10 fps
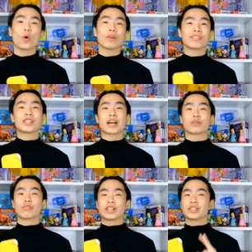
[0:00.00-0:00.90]
or if the
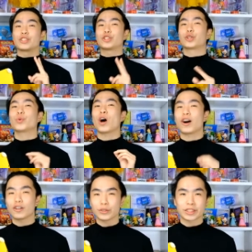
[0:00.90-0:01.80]
channel reaches
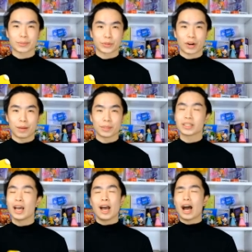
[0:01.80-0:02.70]
200
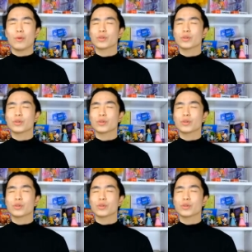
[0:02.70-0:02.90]
subscribers,